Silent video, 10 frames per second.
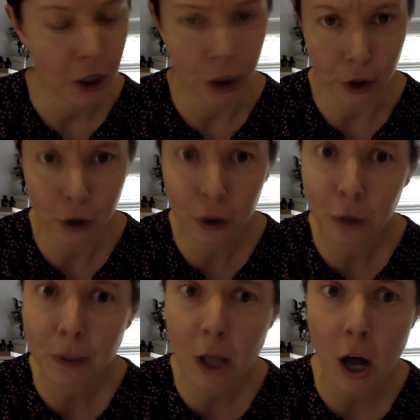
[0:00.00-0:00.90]
You
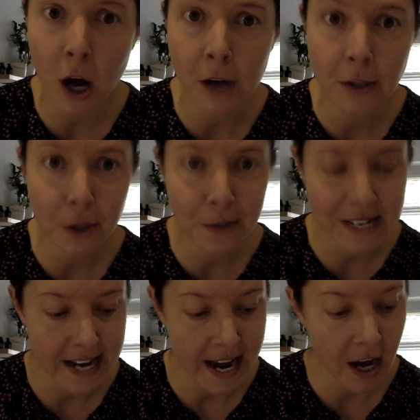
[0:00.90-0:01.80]
belong to
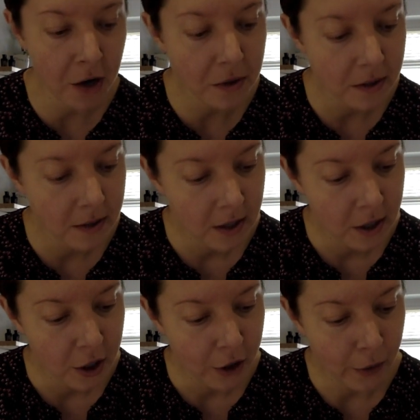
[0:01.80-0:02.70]
me now.
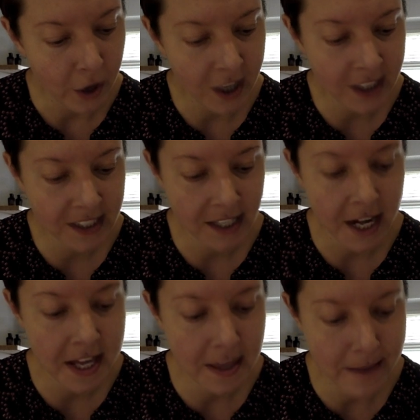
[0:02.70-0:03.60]
Roz
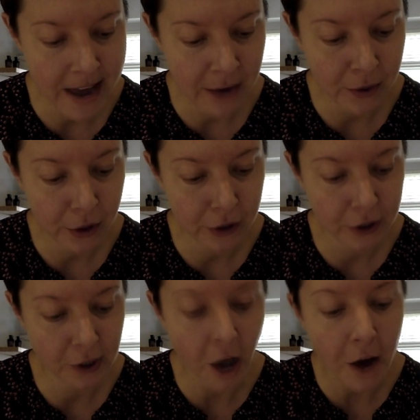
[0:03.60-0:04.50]
studied the man with her
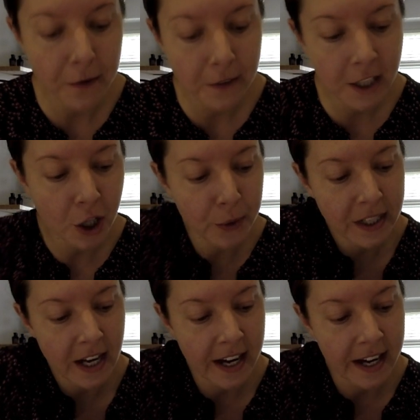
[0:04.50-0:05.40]
softly
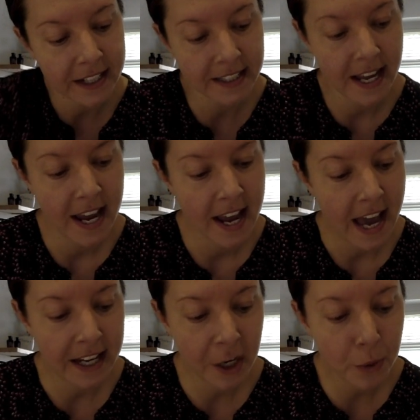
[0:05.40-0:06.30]
glowing eyes,
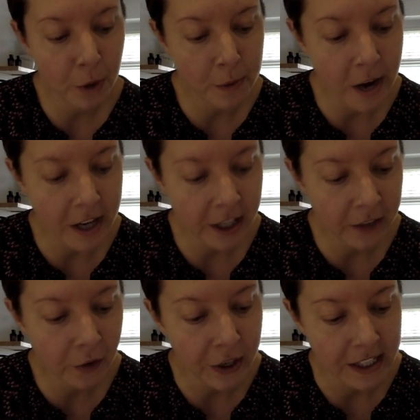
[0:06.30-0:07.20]
and in a robotic
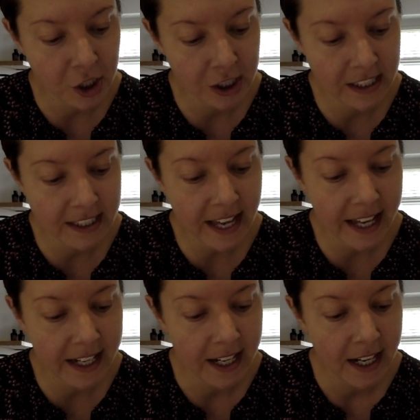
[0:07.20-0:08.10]
voice she
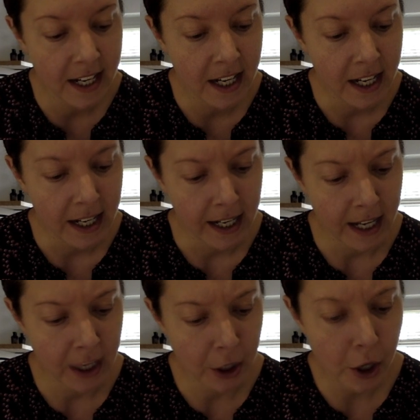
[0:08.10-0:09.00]
said,
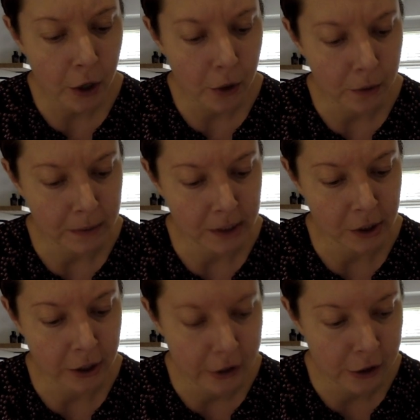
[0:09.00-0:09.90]
Hello,
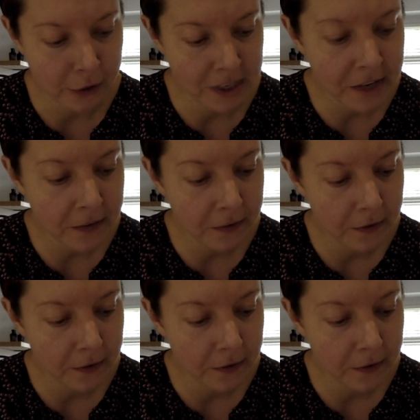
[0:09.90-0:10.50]
Mr. Sharif.